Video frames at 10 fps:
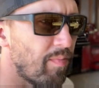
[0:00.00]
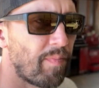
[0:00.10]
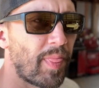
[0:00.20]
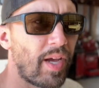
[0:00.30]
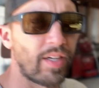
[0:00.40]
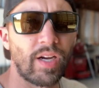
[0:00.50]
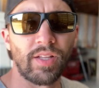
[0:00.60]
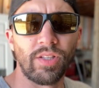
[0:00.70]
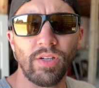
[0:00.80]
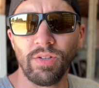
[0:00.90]
I
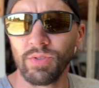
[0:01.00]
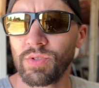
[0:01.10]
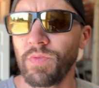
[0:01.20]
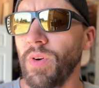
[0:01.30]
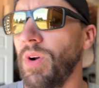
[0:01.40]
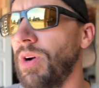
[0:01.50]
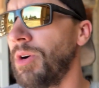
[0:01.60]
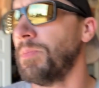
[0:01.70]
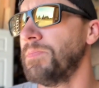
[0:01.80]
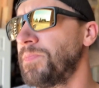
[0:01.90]
got those
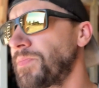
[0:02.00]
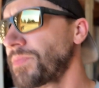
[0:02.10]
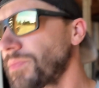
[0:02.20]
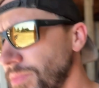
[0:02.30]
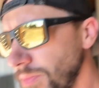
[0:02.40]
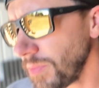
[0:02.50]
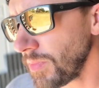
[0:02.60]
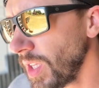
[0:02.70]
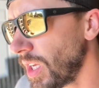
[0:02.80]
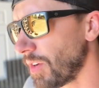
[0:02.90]
from,
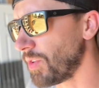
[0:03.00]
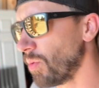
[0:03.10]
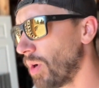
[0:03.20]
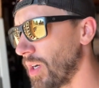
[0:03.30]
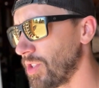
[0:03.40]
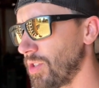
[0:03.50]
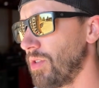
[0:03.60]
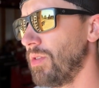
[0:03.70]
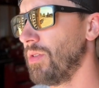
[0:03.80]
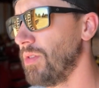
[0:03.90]
if you watch
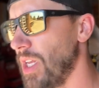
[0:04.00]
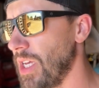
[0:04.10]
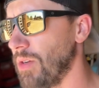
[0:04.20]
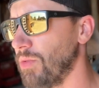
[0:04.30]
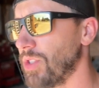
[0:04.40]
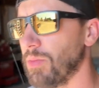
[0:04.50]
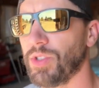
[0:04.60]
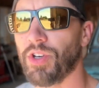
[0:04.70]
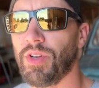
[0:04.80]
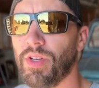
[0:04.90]
Nate, which I'm
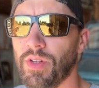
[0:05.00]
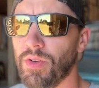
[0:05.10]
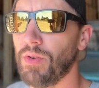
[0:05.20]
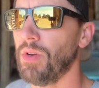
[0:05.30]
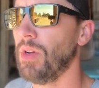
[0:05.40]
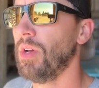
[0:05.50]
sure you do,